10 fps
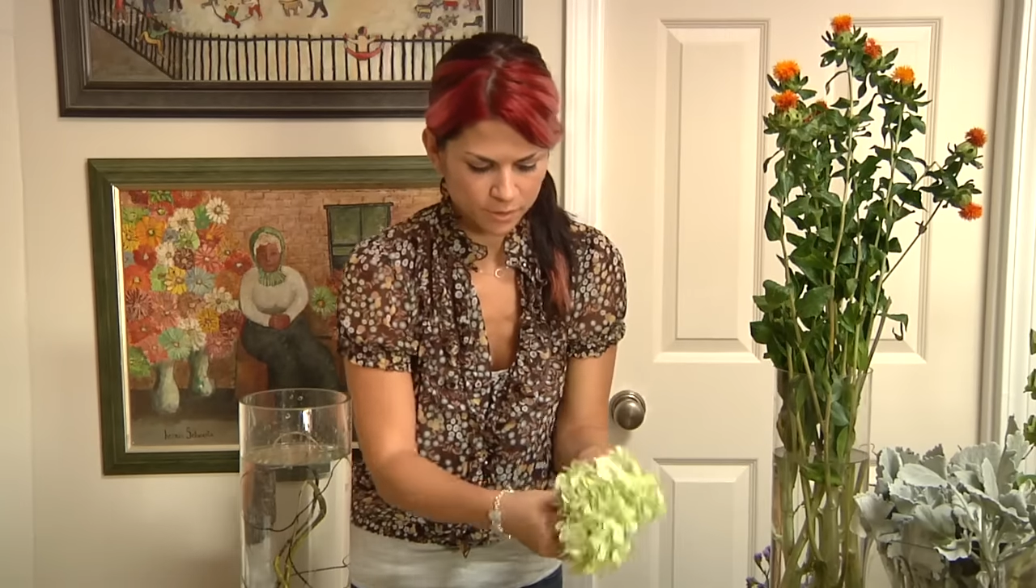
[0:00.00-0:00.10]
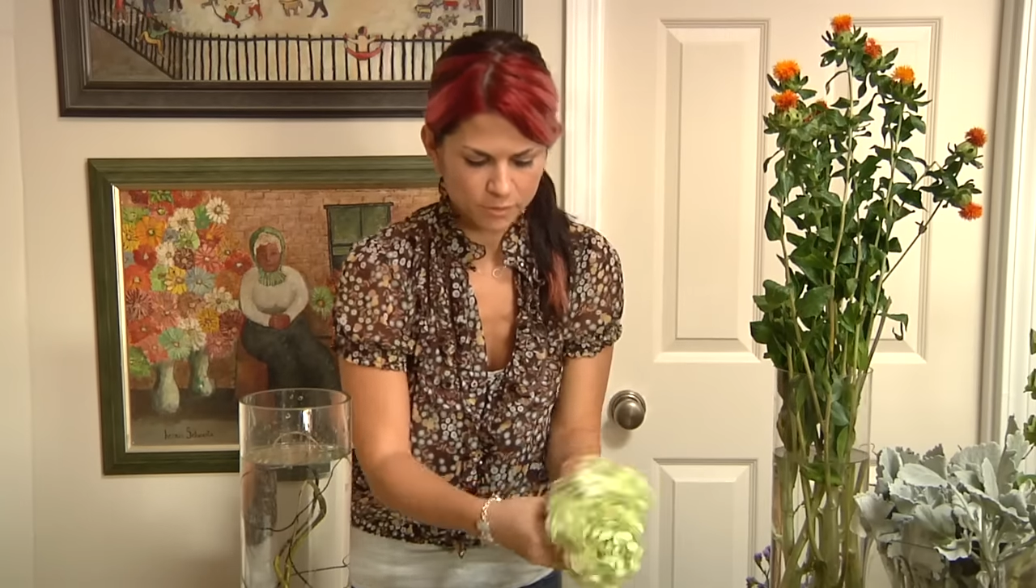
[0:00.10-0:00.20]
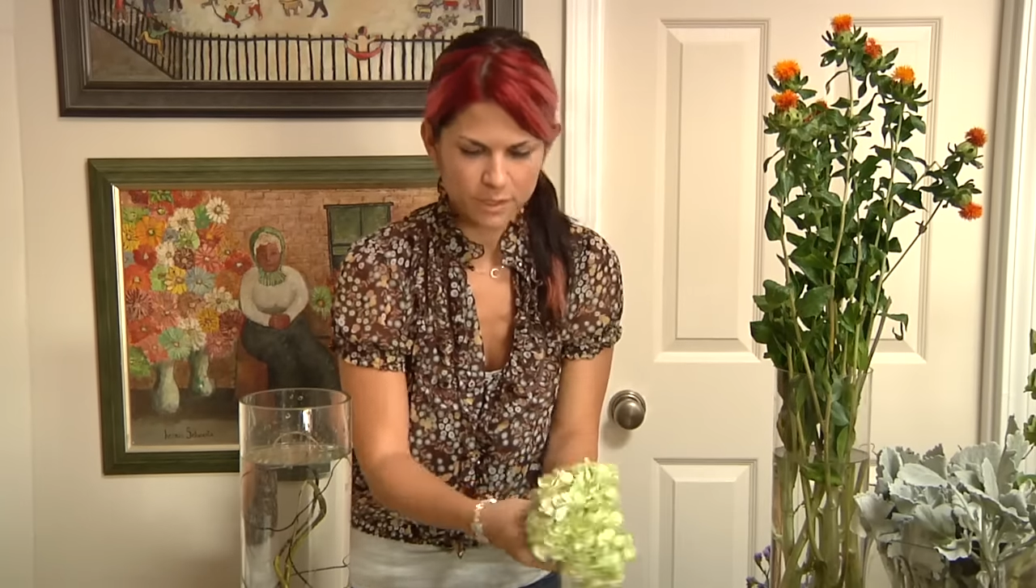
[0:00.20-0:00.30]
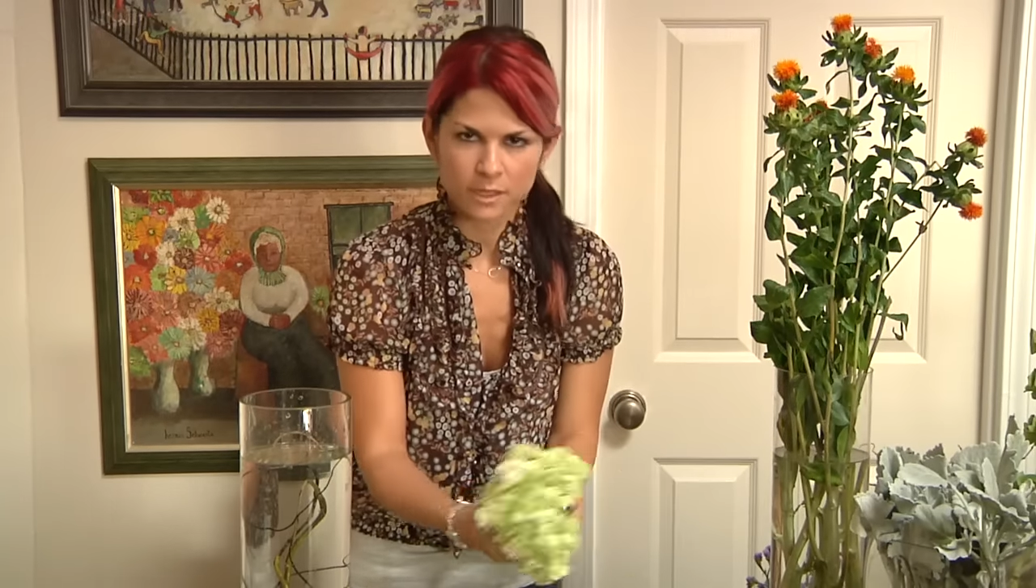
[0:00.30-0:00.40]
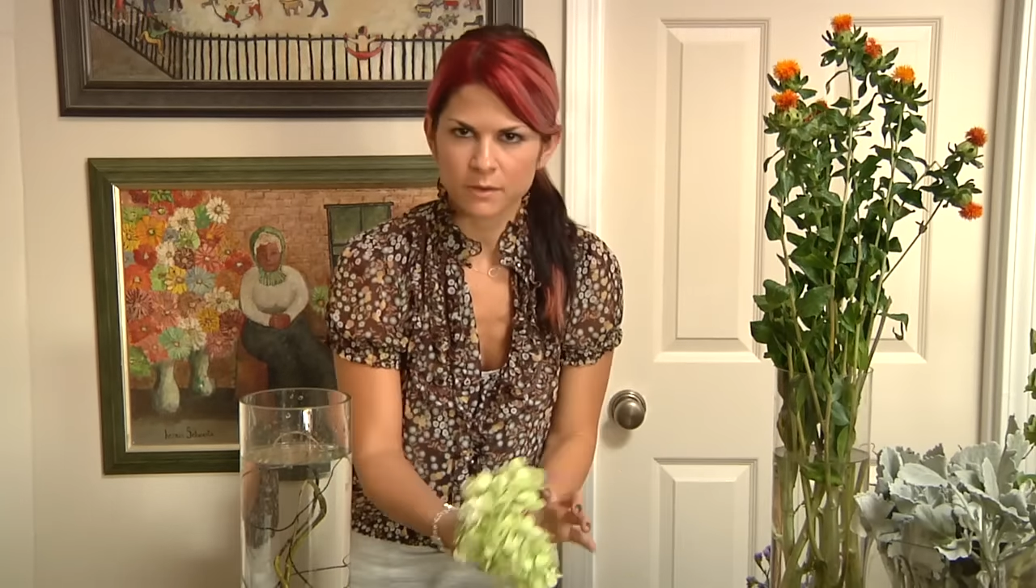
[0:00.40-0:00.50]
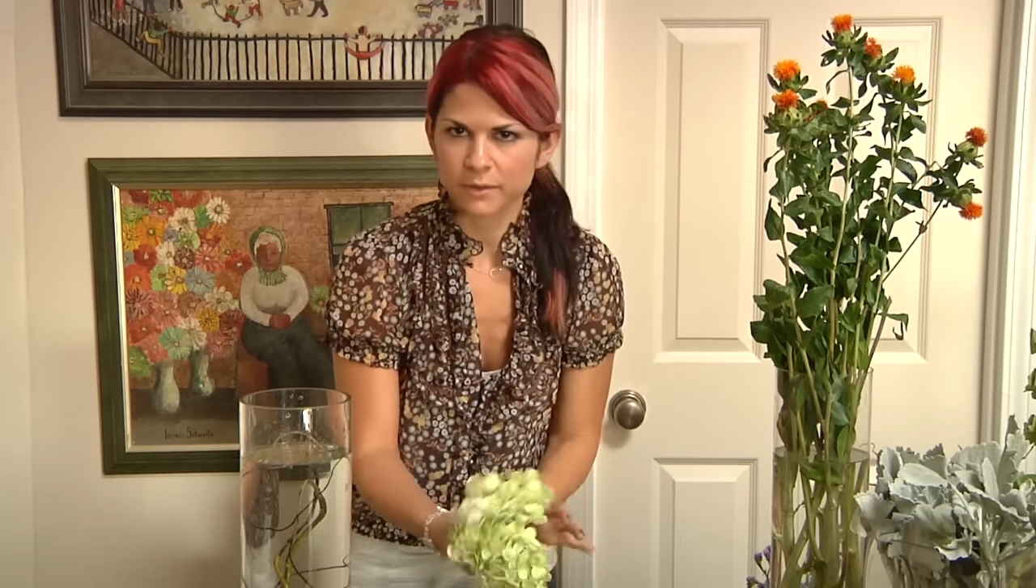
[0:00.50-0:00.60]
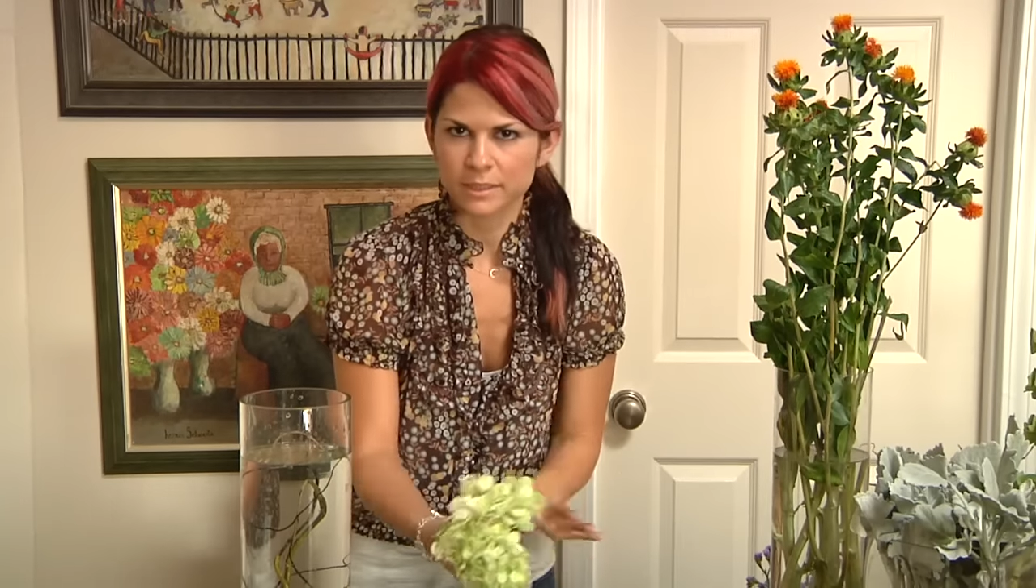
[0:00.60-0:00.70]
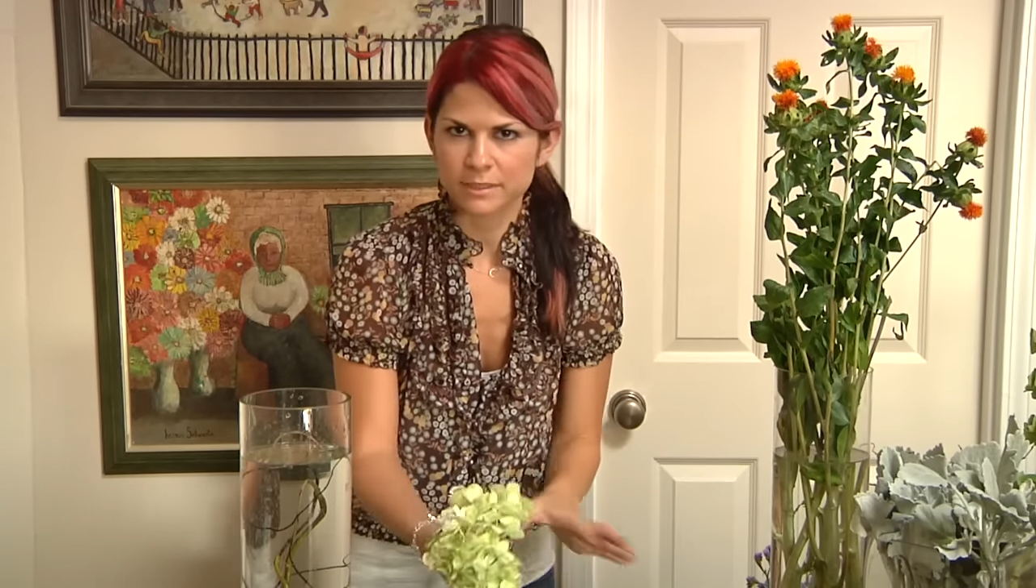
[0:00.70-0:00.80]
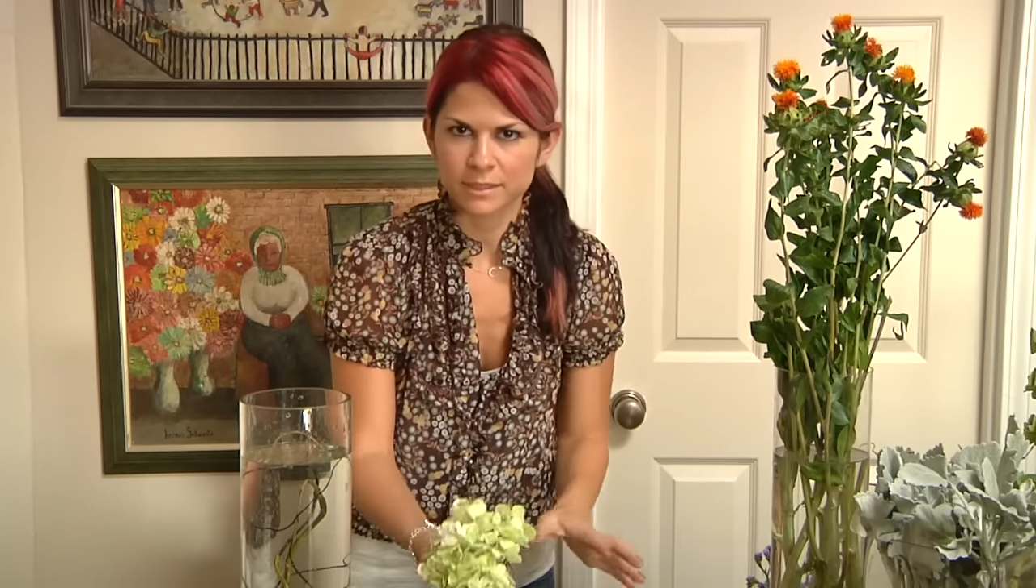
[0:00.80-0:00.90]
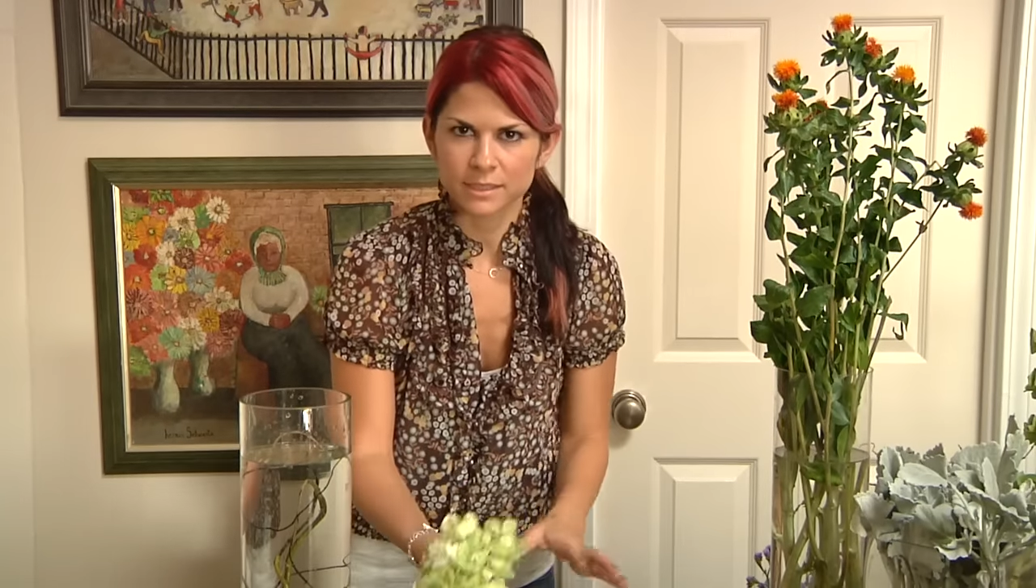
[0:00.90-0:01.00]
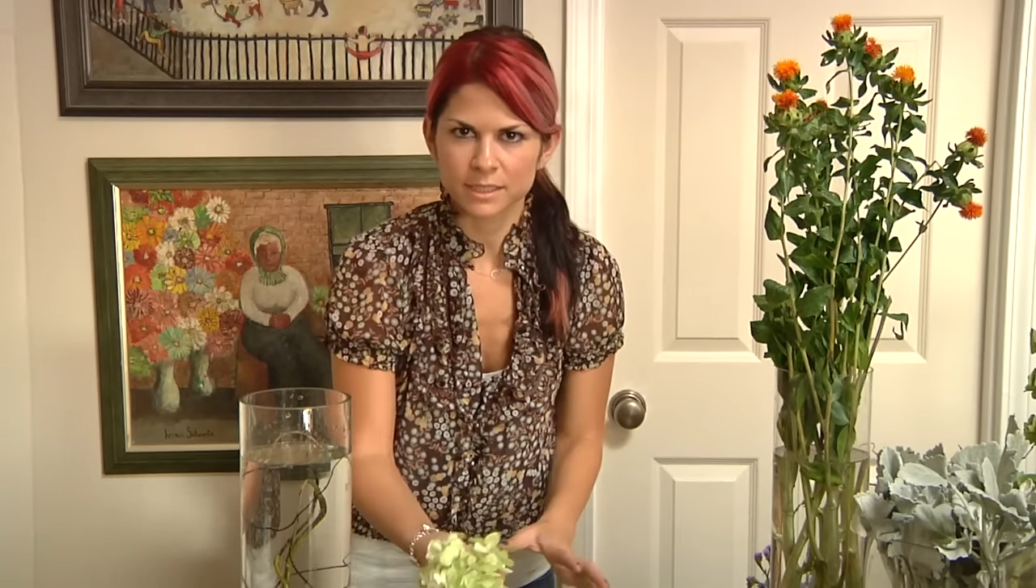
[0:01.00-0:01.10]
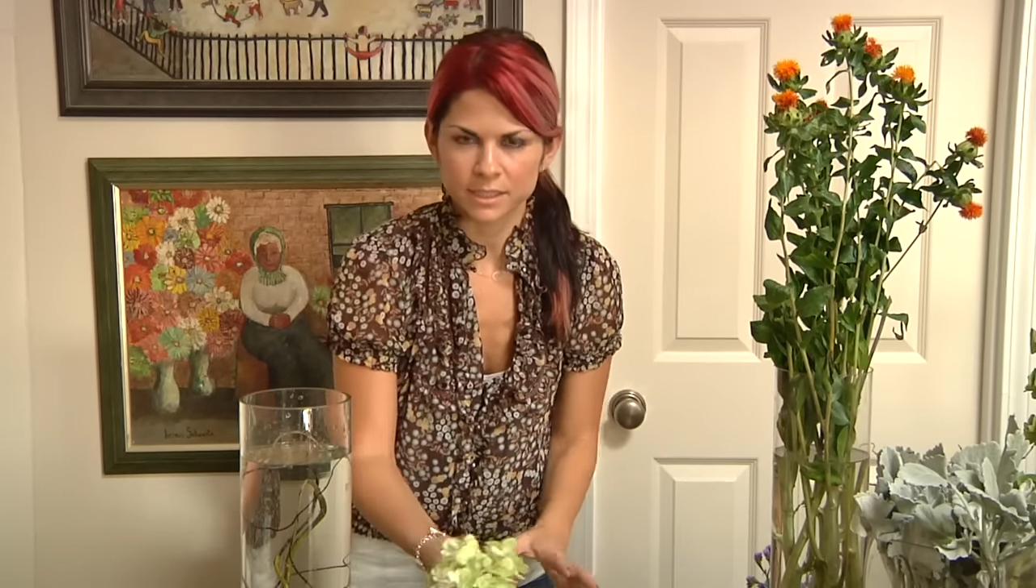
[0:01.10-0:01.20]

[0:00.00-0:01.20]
You're only going to need an